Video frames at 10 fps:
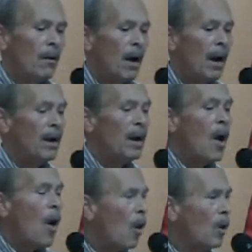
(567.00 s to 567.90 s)
Right?
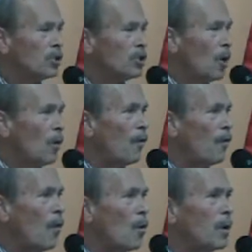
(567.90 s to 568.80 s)
Also,
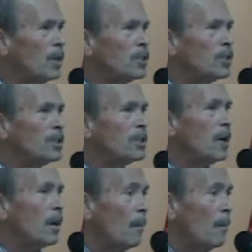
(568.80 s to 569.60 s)
focus